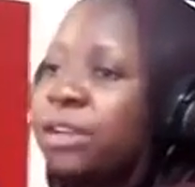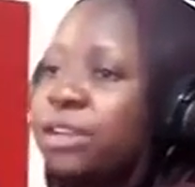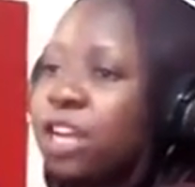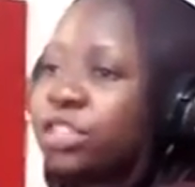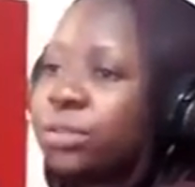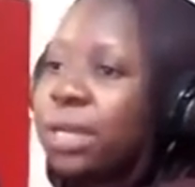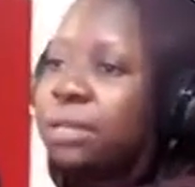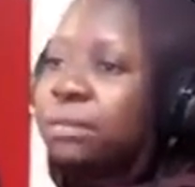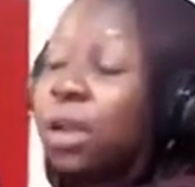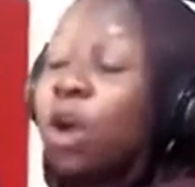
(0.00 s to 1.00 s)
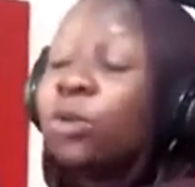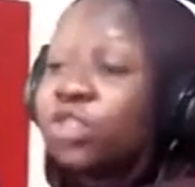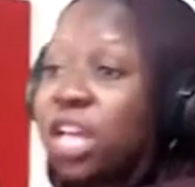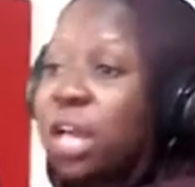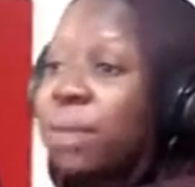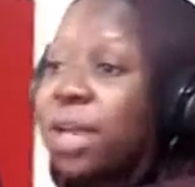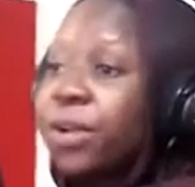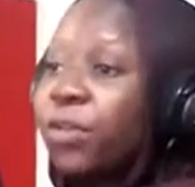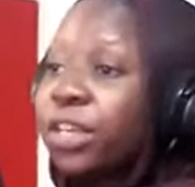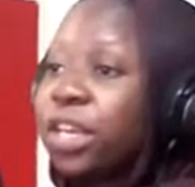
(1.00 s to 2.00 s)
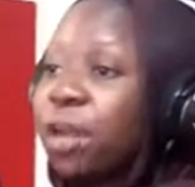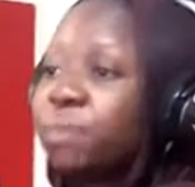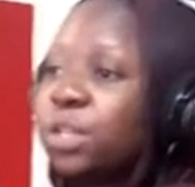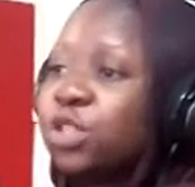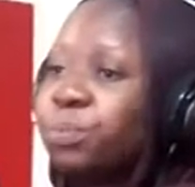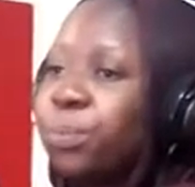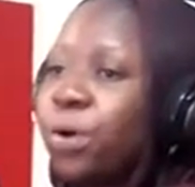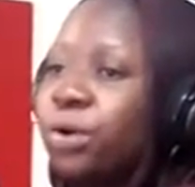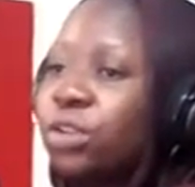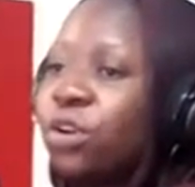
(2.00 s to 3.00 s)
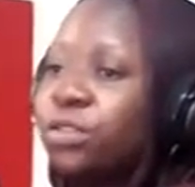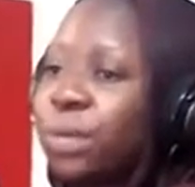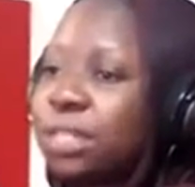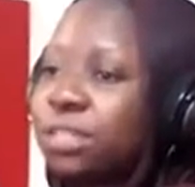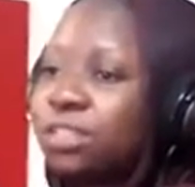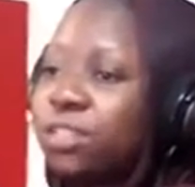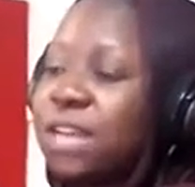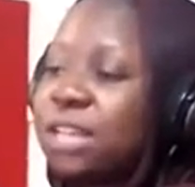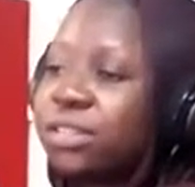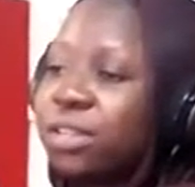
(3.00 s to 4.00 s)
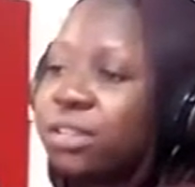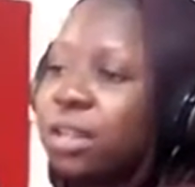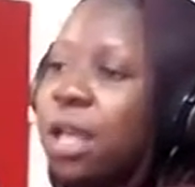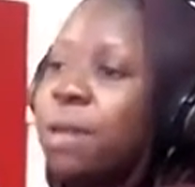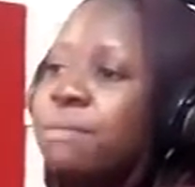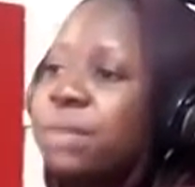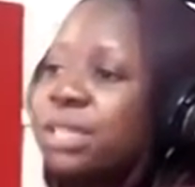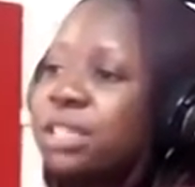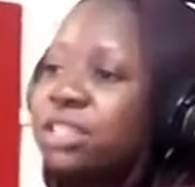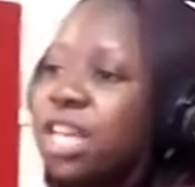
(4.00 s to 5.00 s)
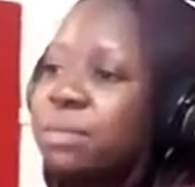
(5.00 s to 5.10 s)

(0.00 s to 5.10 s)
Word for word: Nigerian, or chairman of the company's board of directors of Nascon, Mrs.